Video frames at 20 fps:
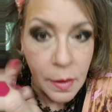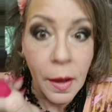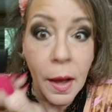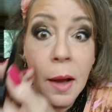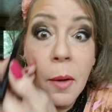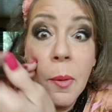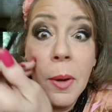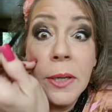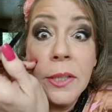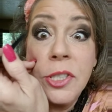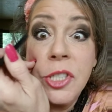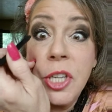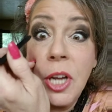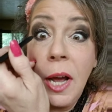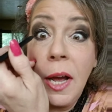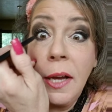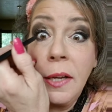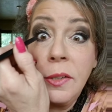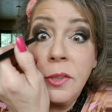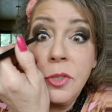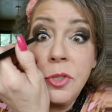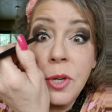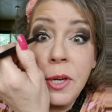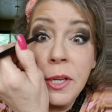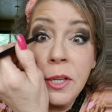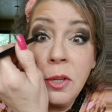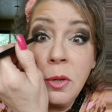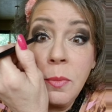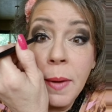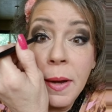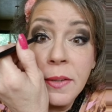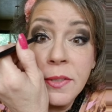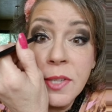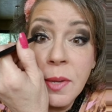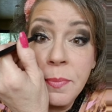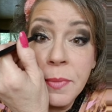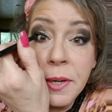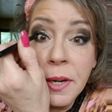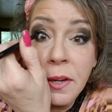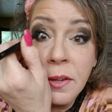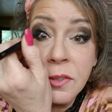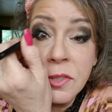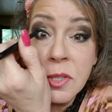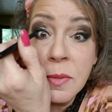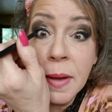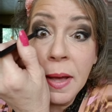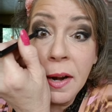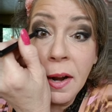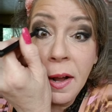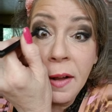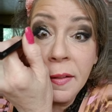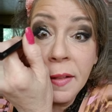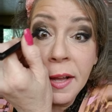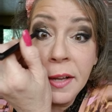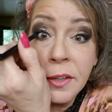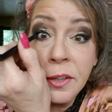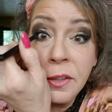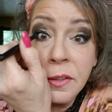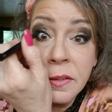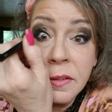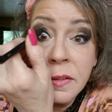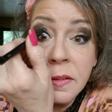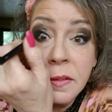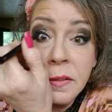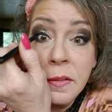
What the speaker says: I want to train you about something else about eyeliner.